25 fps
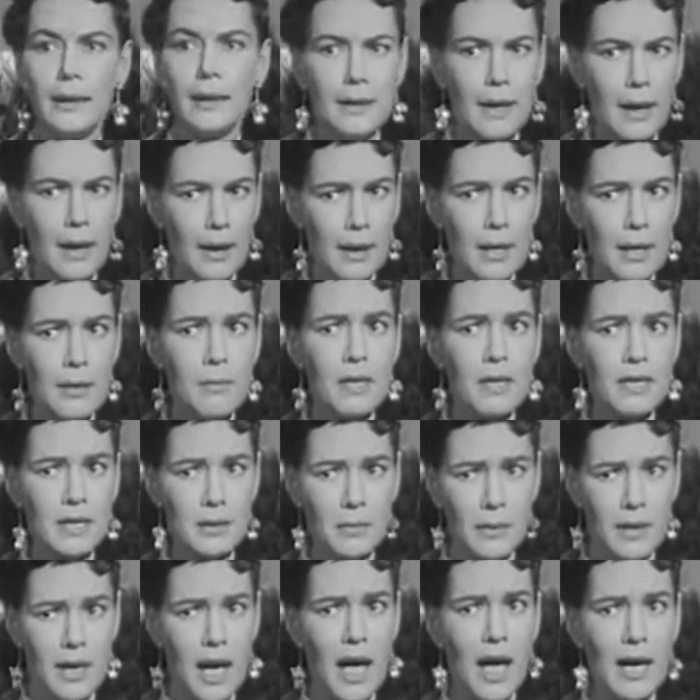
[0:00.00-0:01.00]
Yeah, he must
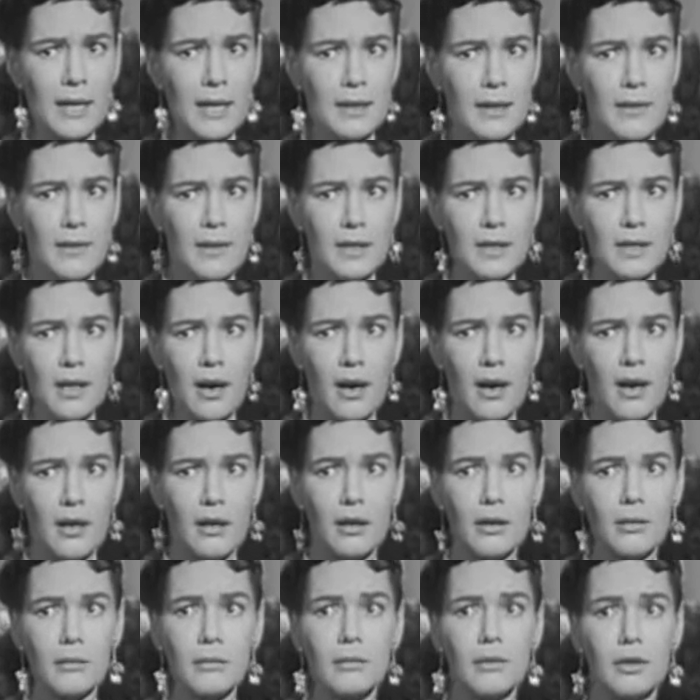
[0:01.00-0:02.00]
have been hiding in the
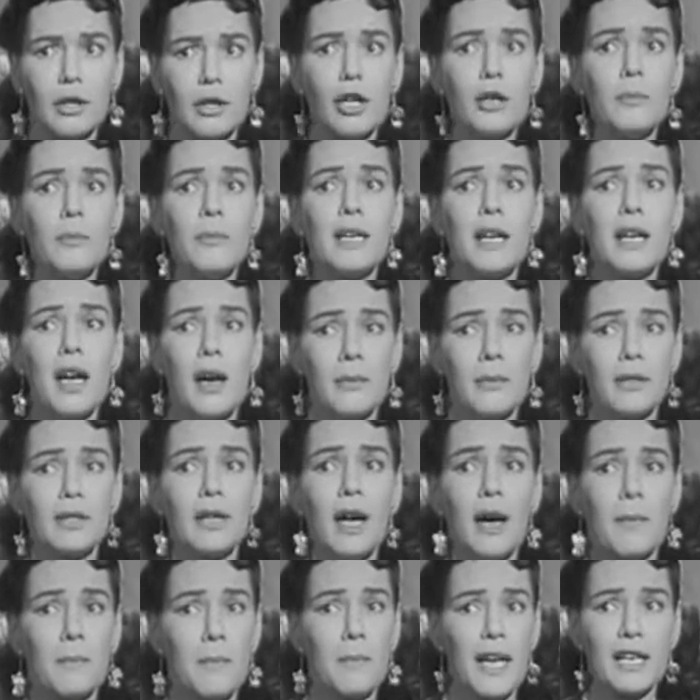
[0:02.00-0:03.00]
dark. Heard me coming,
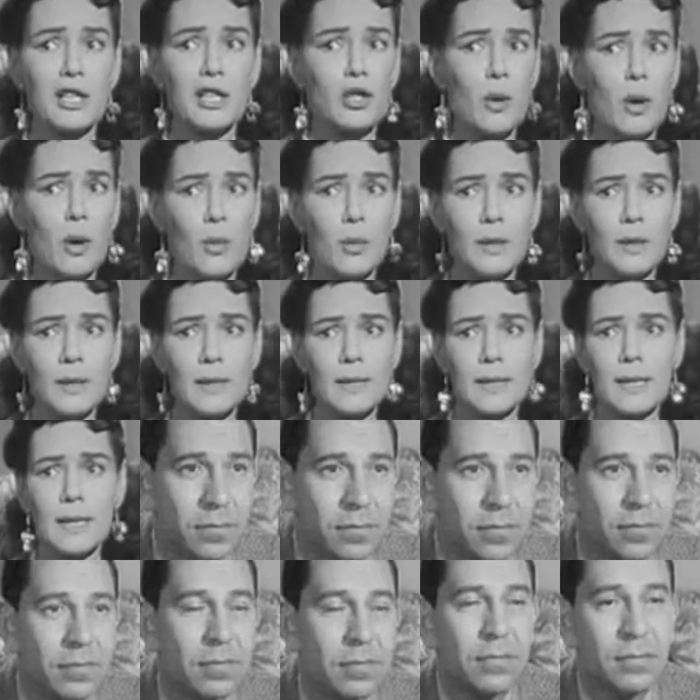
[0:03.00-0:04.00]
got back so I wouldn't see
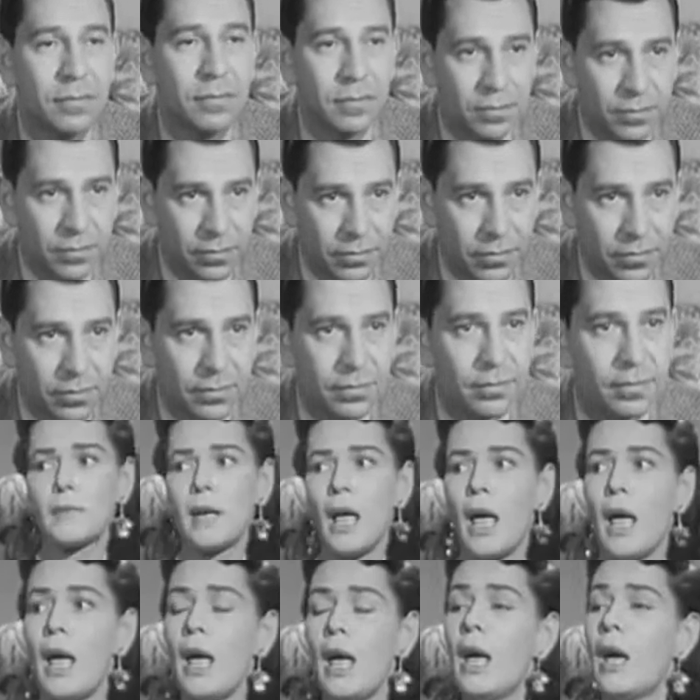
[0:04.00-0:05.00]
him. Mm-hmm.
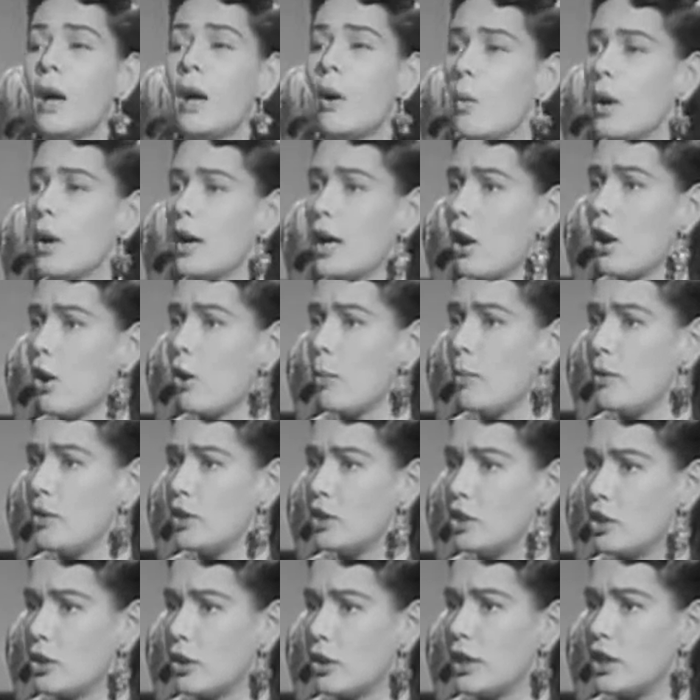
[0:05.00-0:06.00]
When I opened
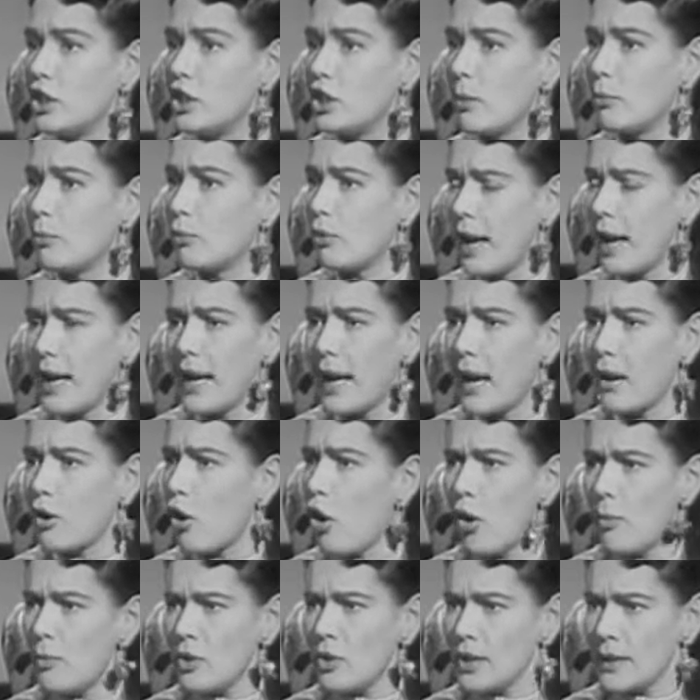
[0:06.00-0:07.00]
the door, he jumped right out,
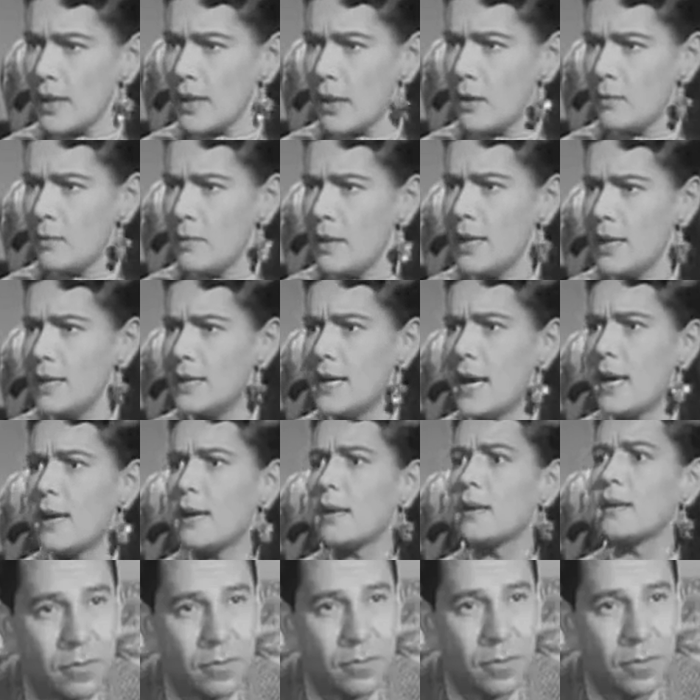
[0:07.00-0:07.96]
almost scared me to death.